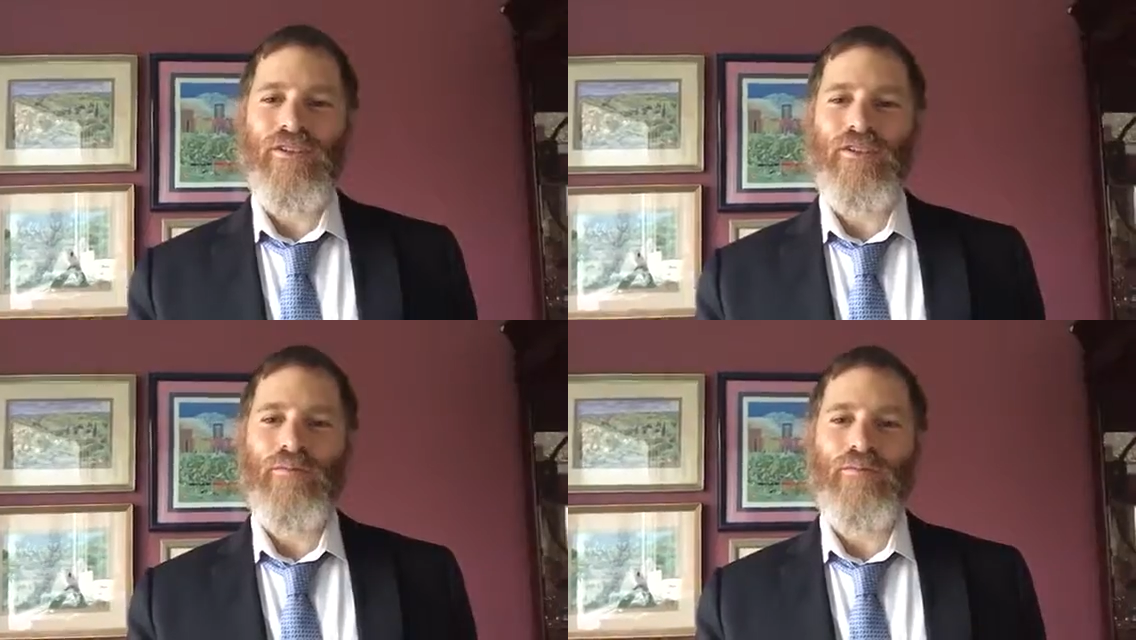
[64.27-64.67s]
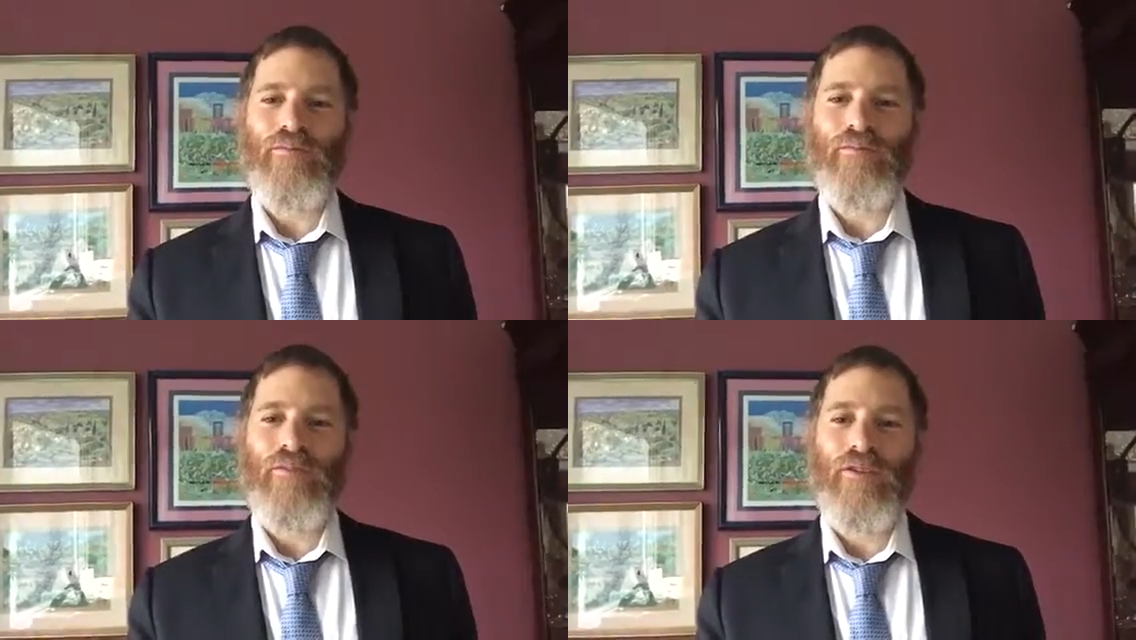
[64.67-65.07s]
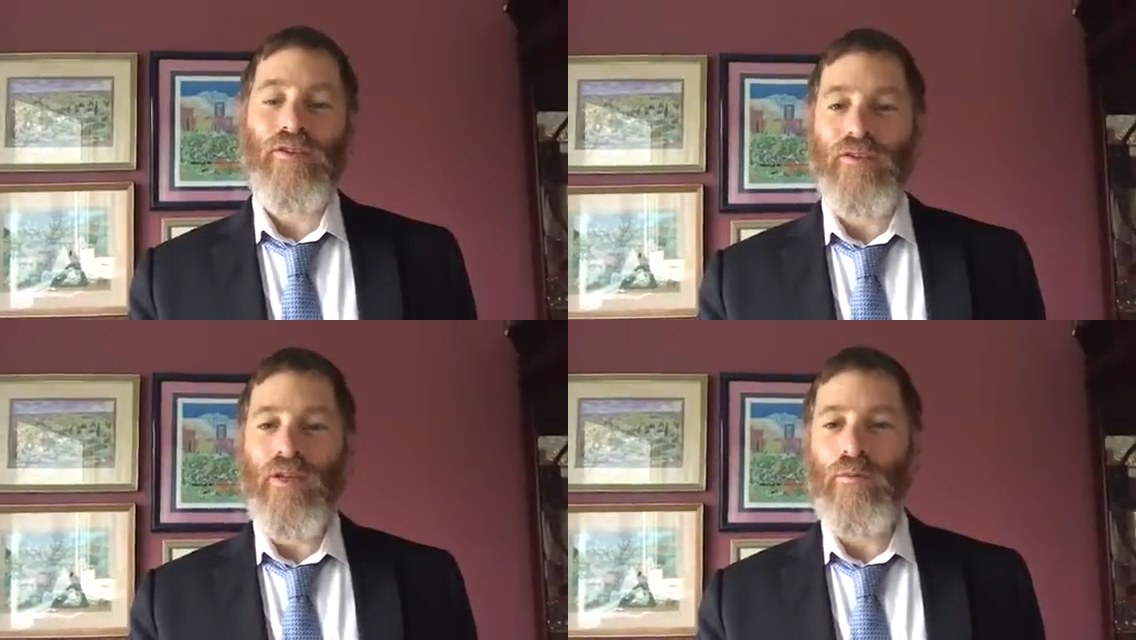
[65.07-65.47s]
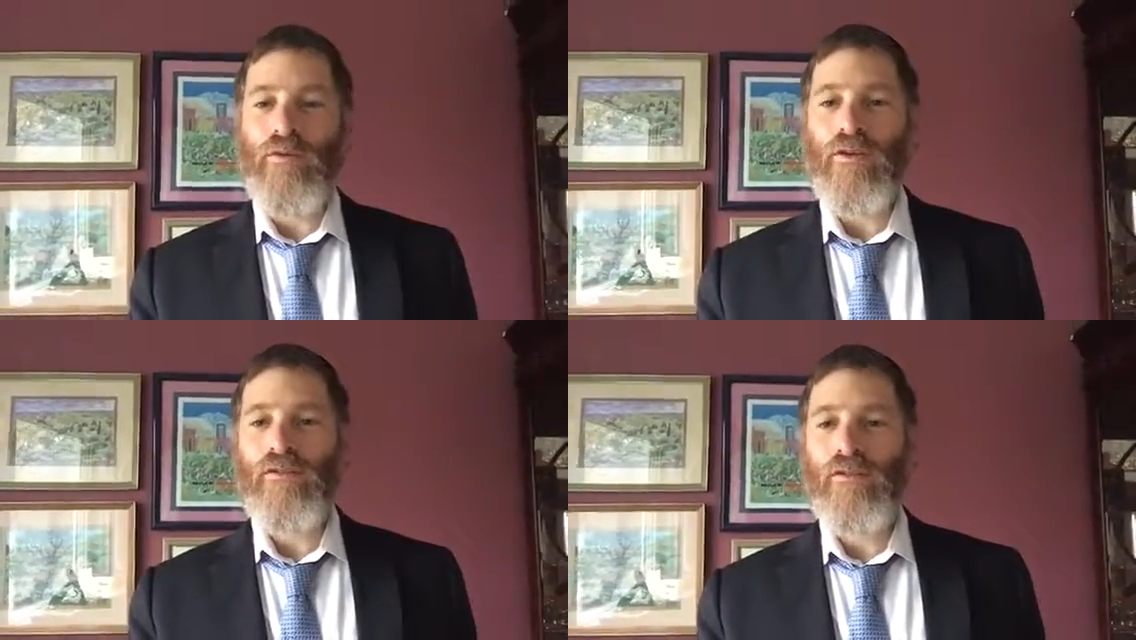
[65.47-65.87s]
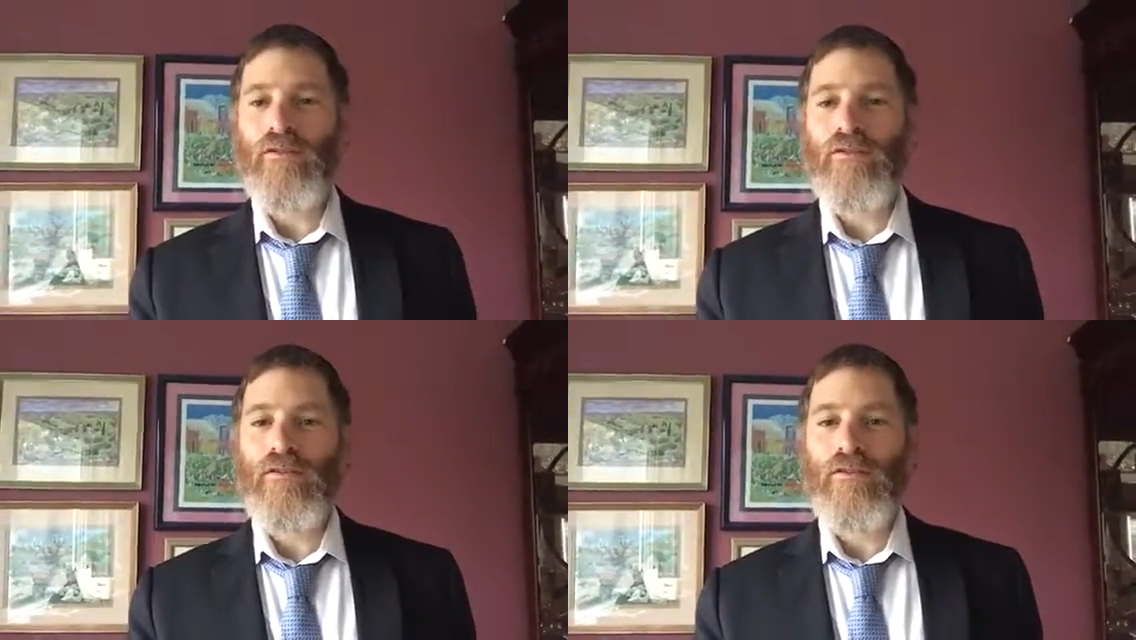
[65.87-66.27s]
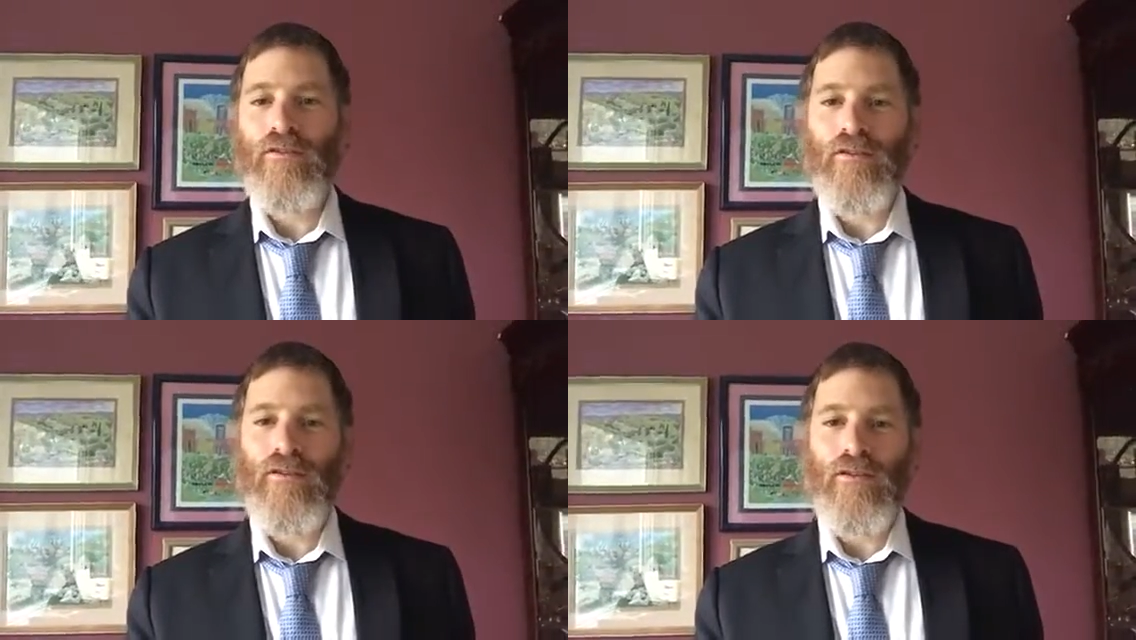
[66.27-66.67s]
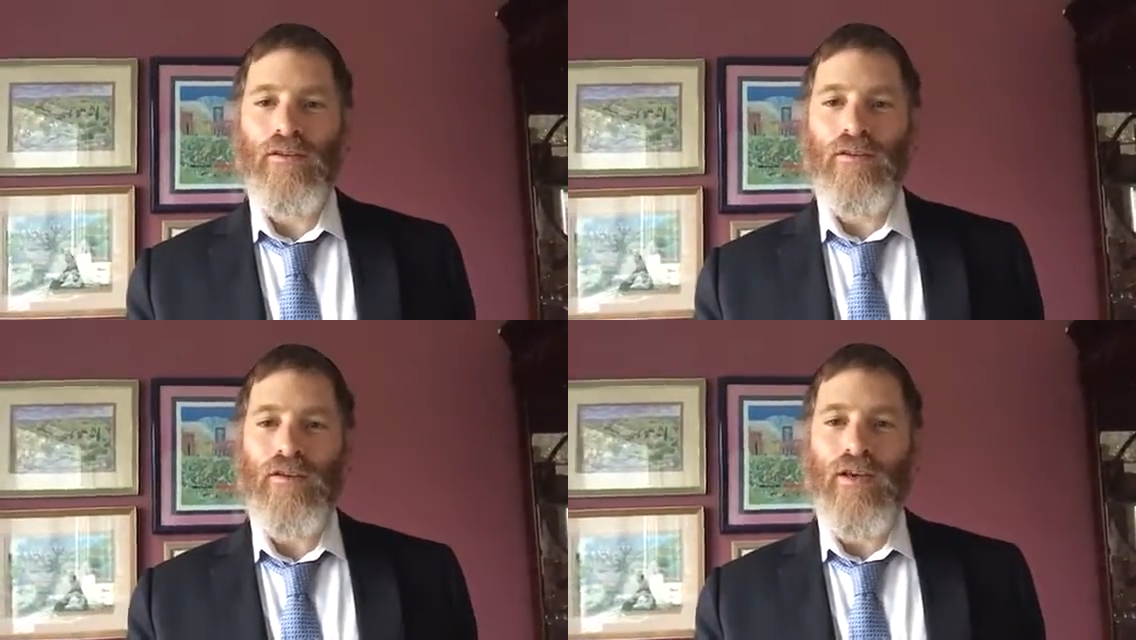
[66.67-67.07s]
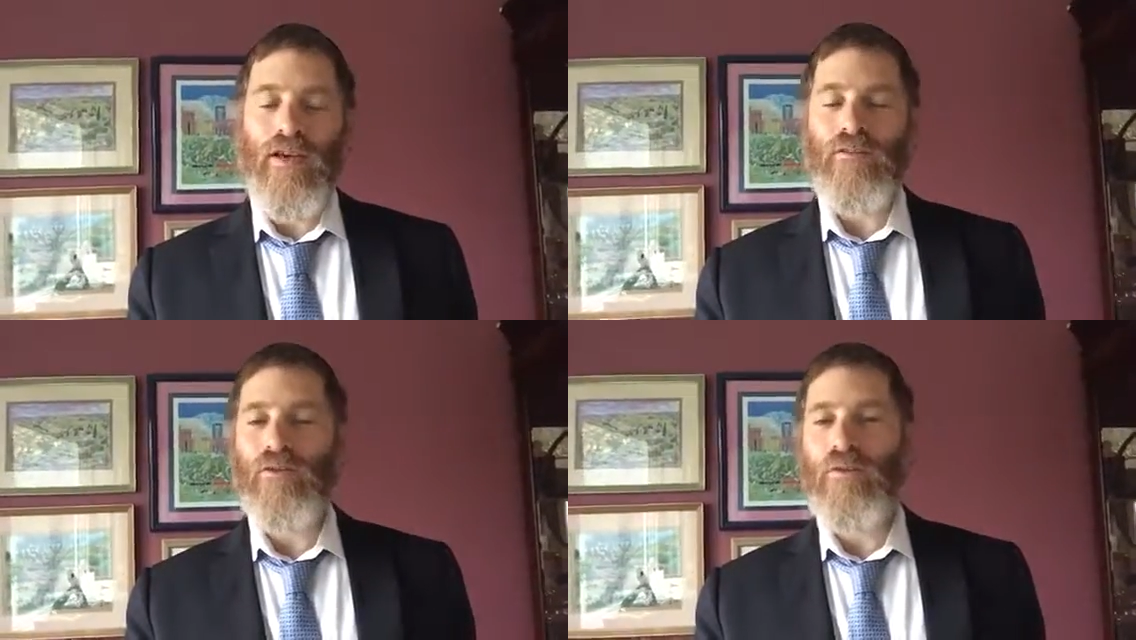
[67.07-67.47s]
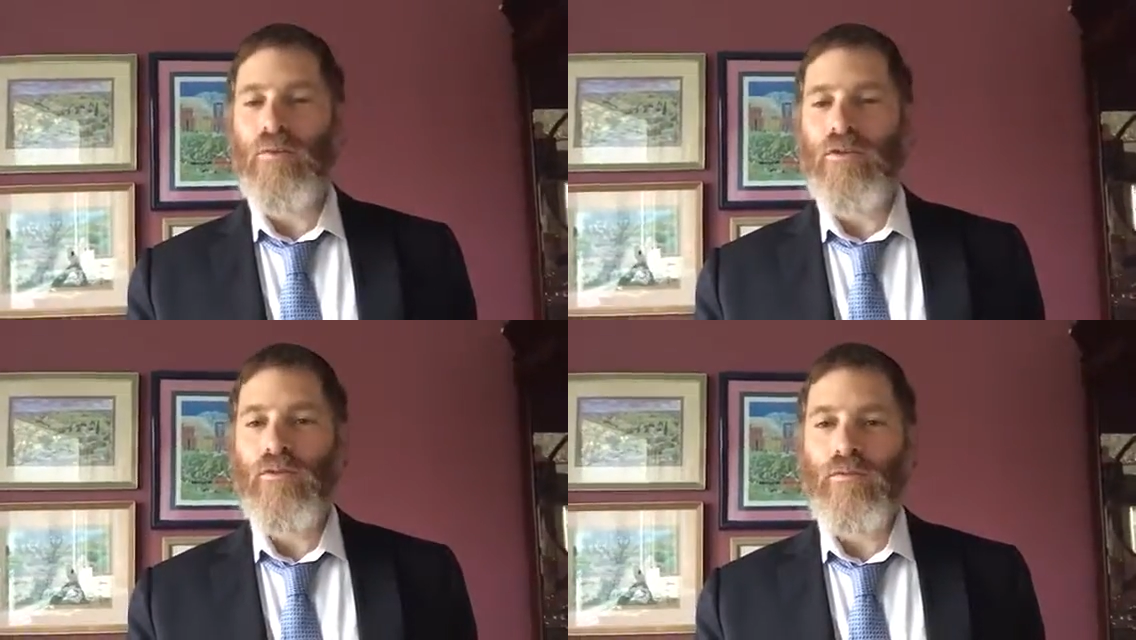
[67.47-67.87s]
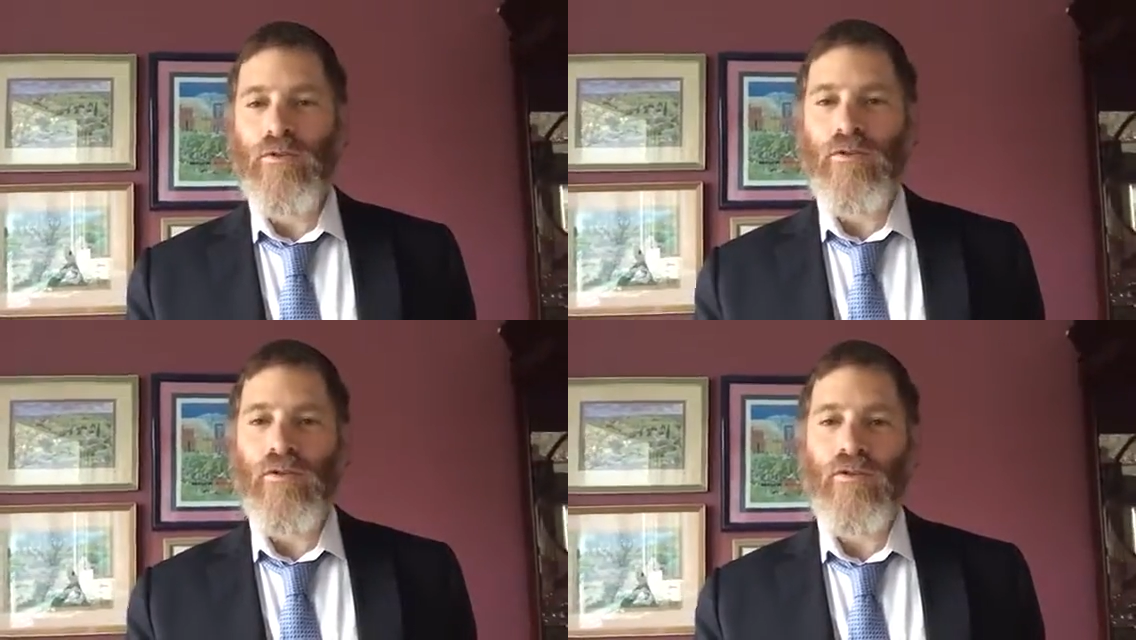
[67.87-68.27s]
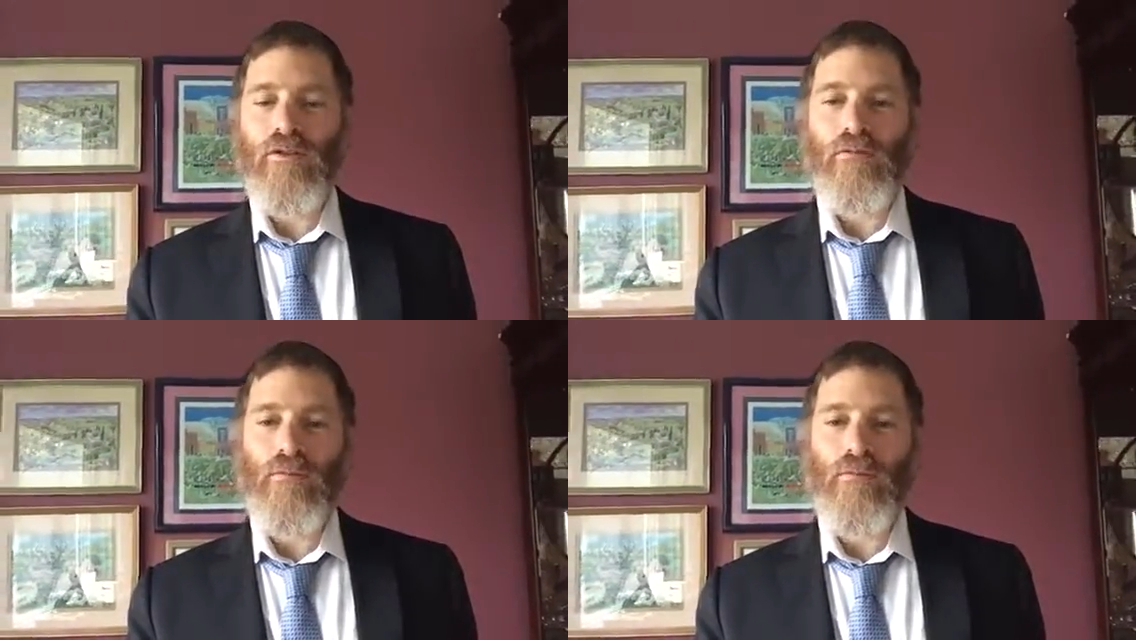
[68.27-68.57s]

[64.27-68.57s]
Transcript: in the name of chassidus, I had such a maisa recently.